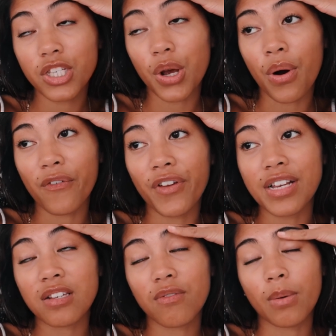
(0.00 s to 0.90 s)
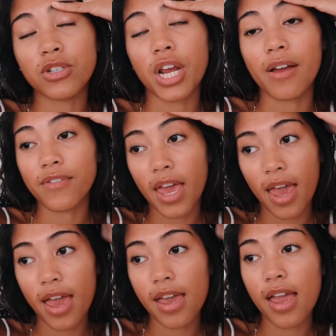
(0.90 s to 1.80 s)
So our flight is from
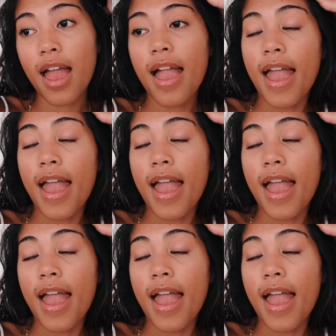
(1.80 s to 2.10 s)
JFK.